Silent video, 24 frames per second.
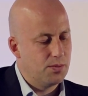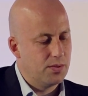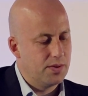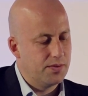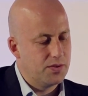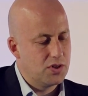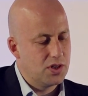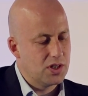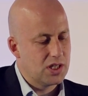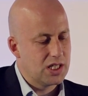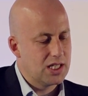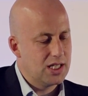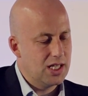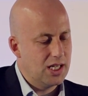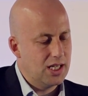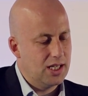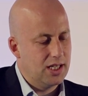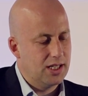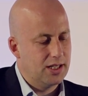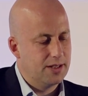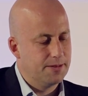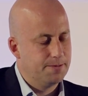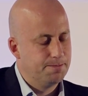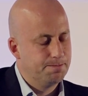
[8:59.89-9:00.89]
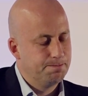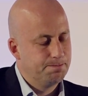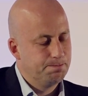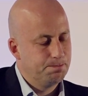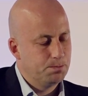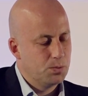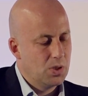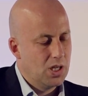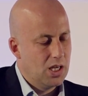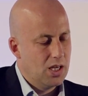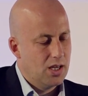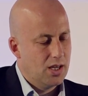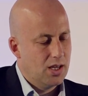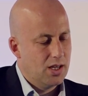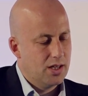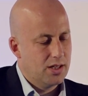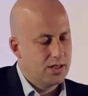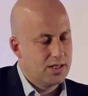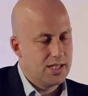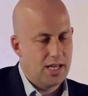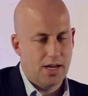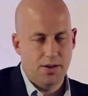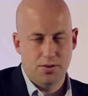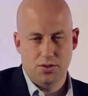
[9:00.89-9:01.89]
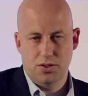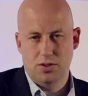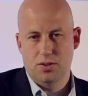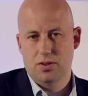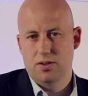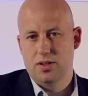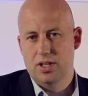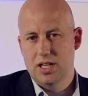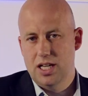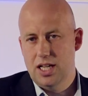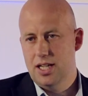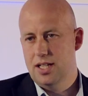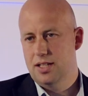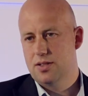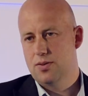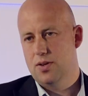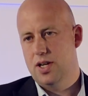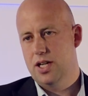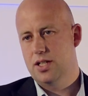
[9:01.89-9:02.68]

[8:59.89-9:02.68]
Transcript: we've just seen tells you the need to